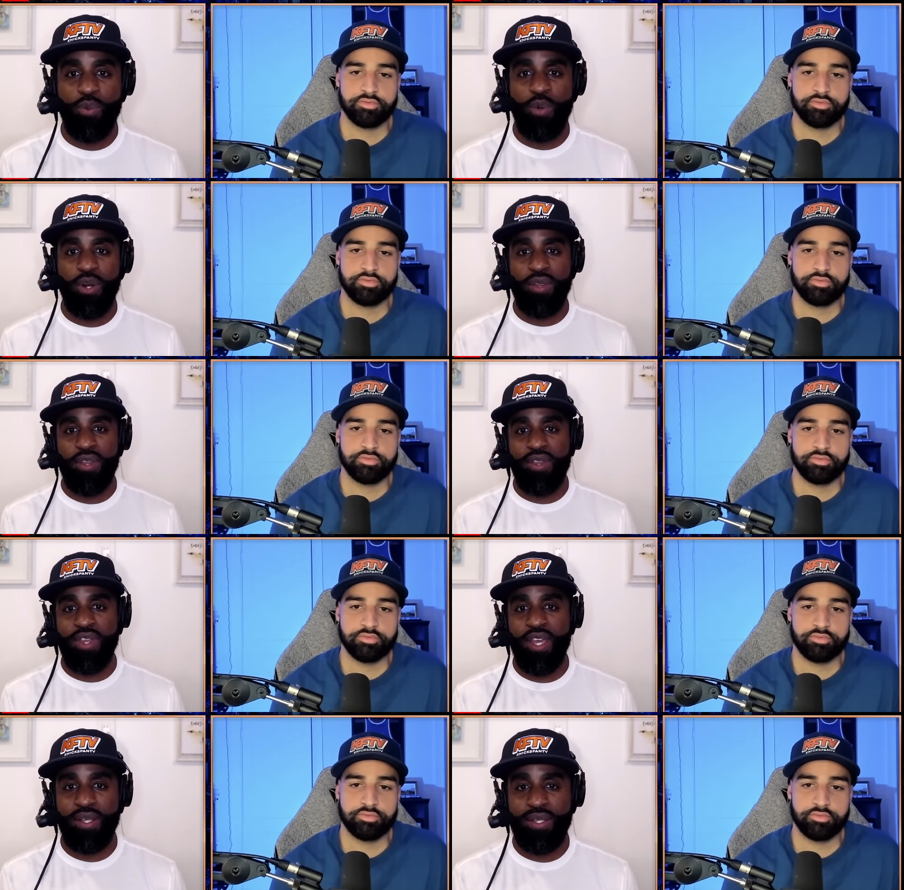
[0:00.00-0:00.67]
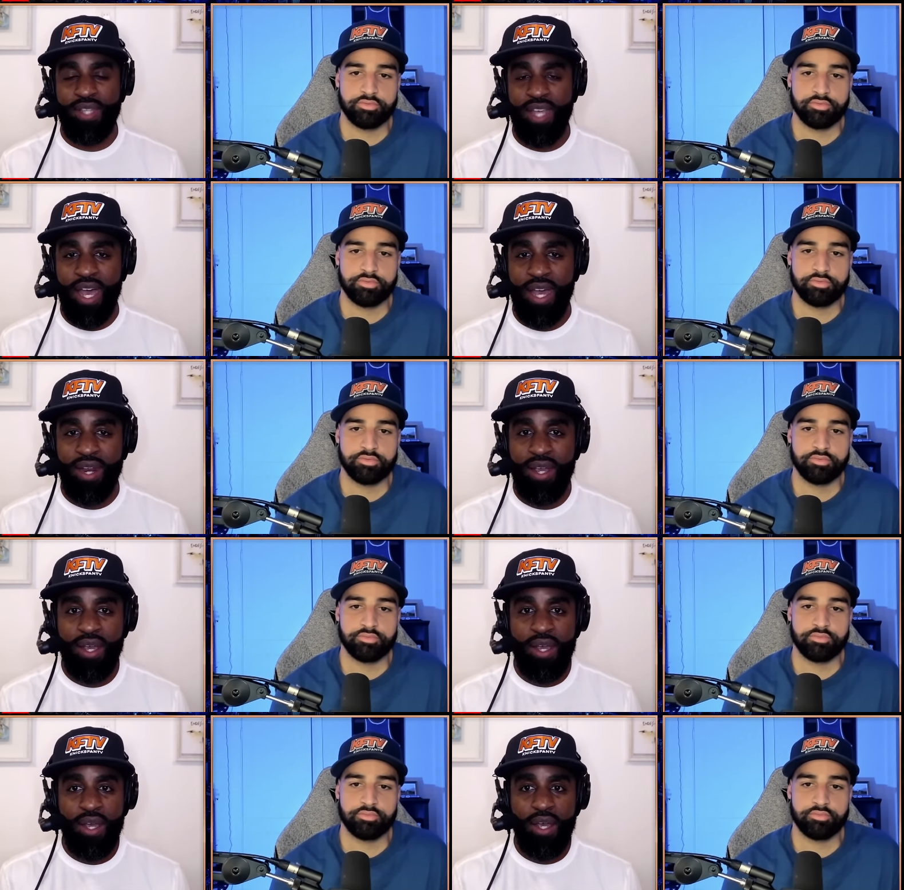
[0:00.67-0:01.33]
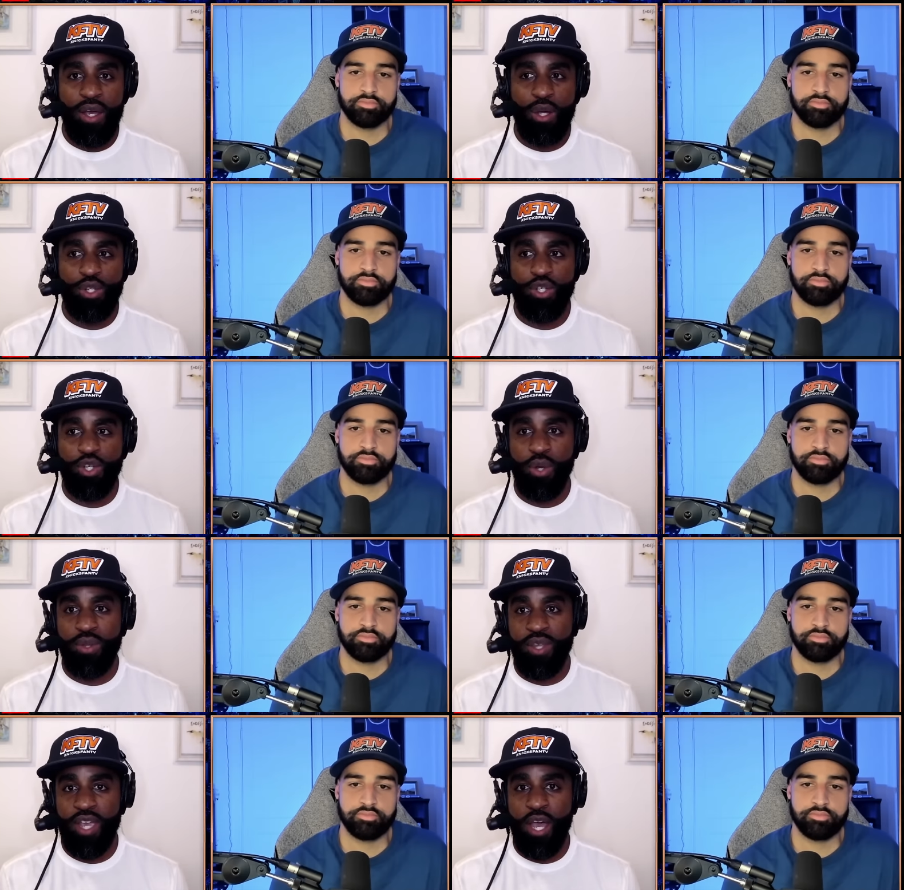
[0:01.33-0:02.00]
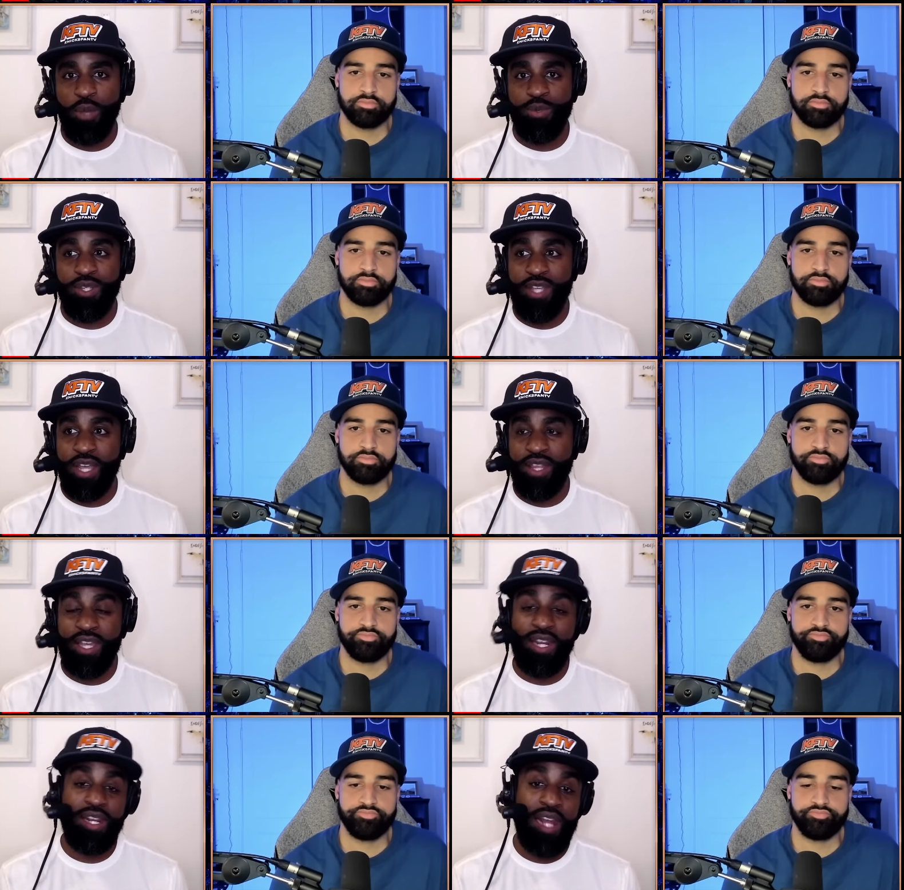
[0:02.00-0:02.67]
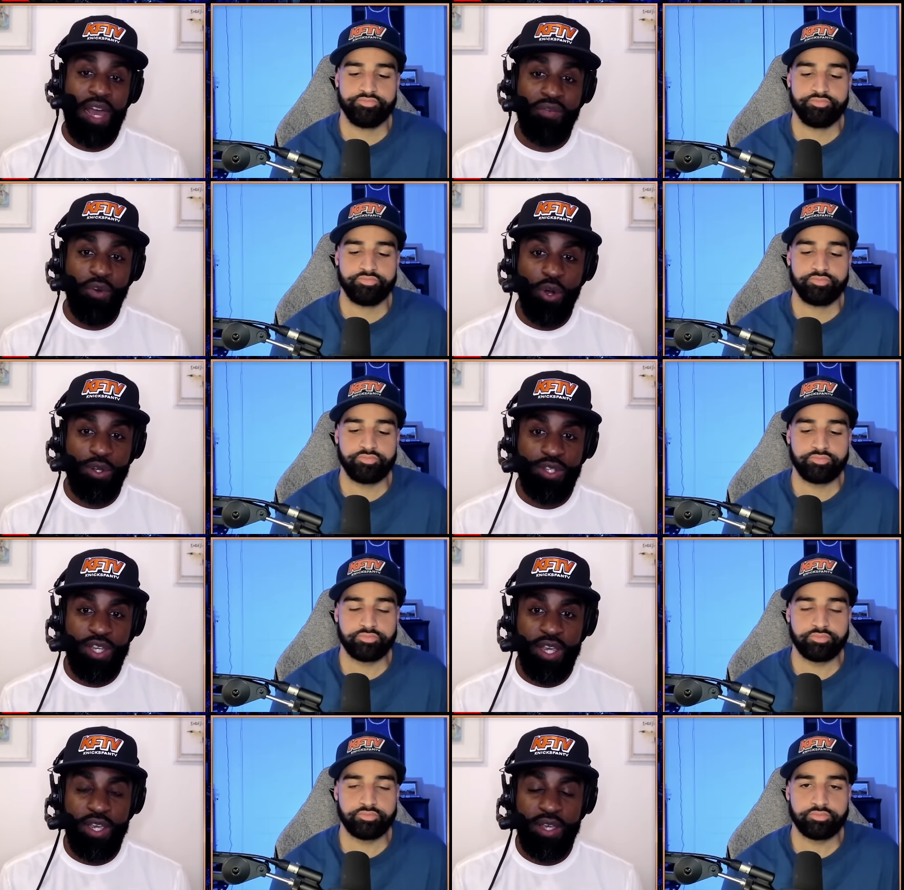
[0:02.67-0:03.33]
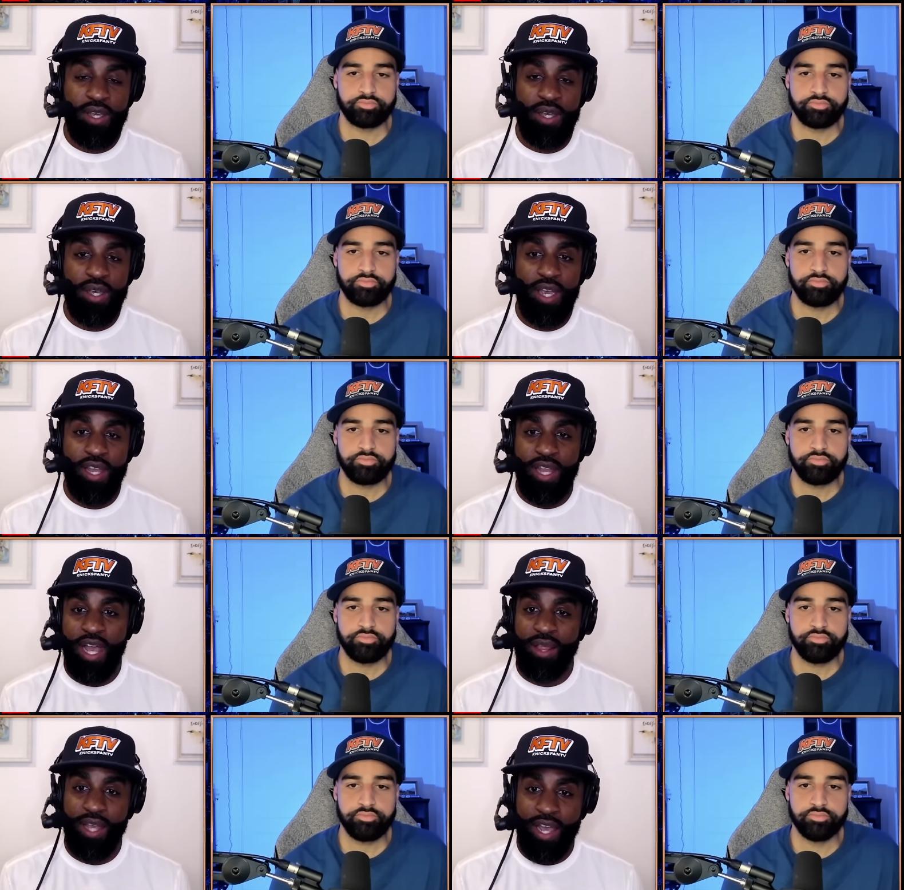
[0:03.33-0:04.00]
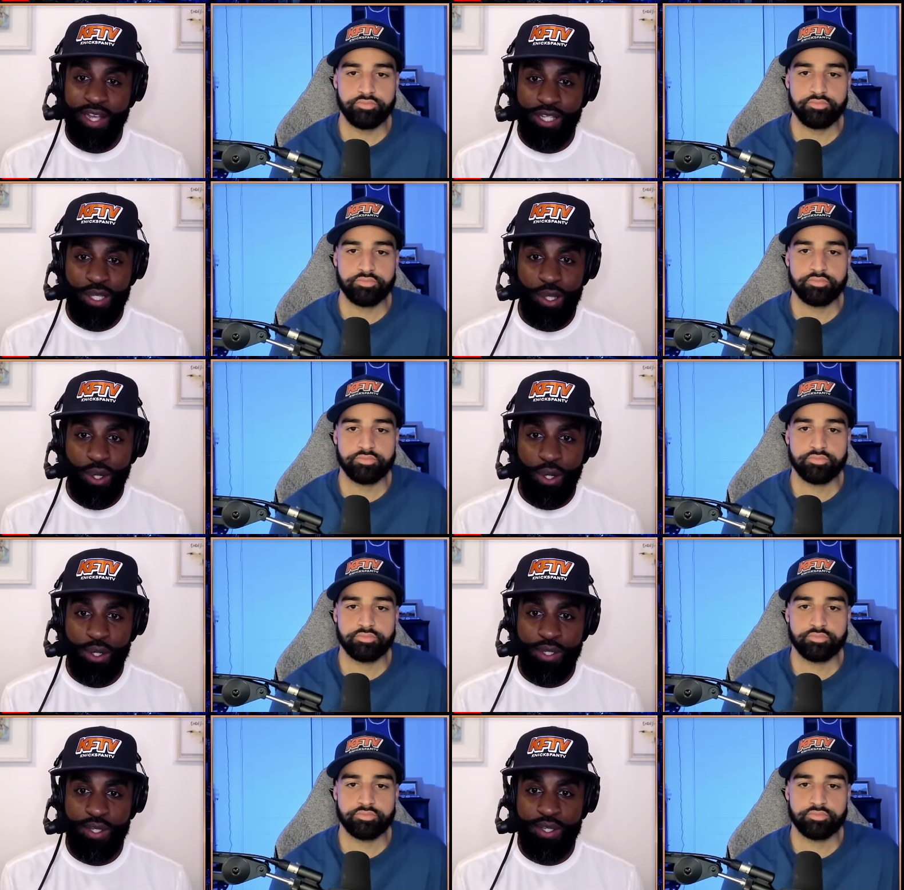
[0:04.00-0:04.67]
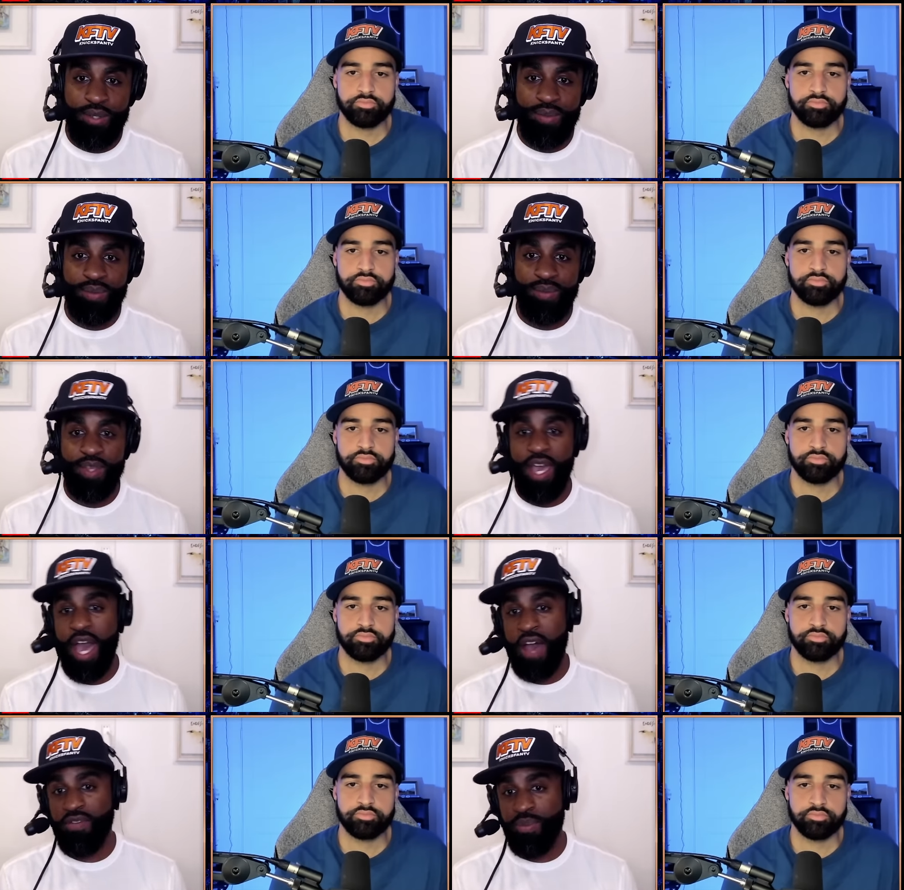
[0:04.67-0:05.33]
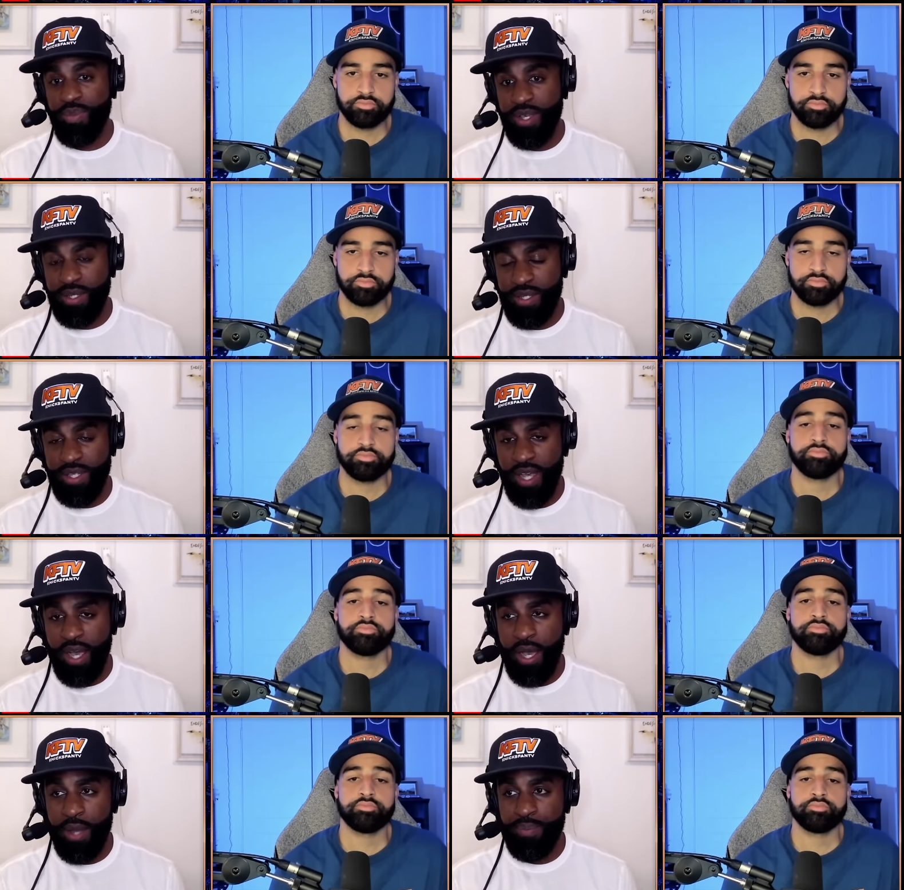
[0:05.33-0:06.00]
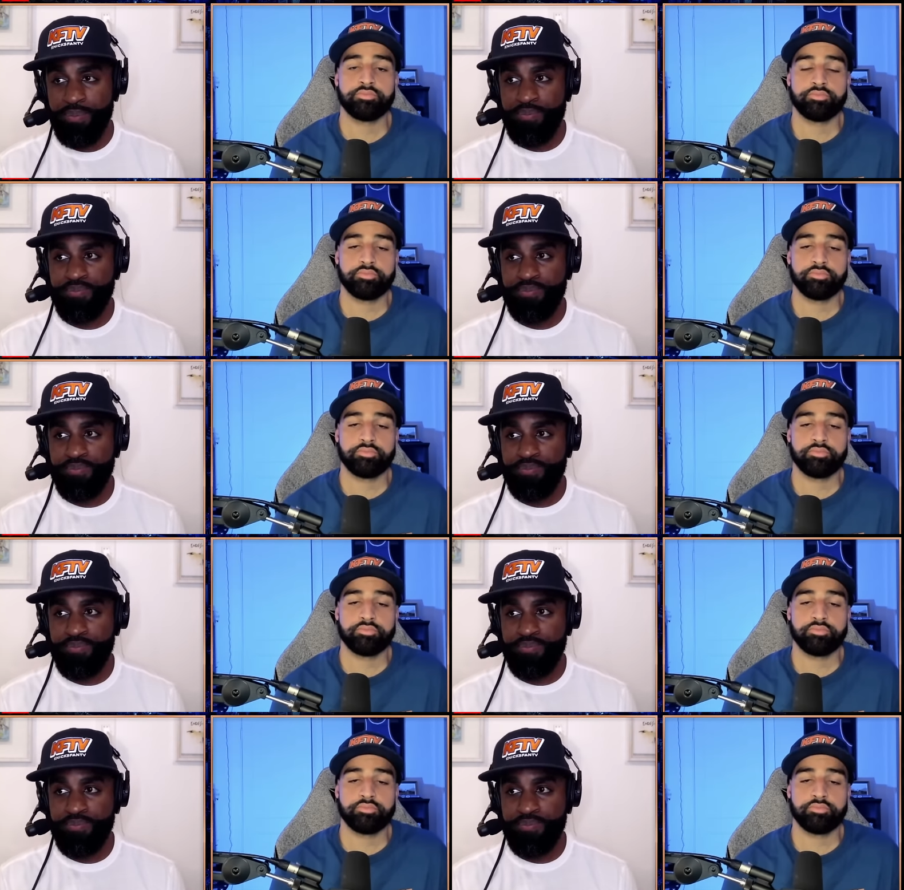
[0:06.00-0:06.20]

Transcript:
Speaker 1: One of the things that uh, certainly helps is that they didn't have RJ in that last loss. They have him this time.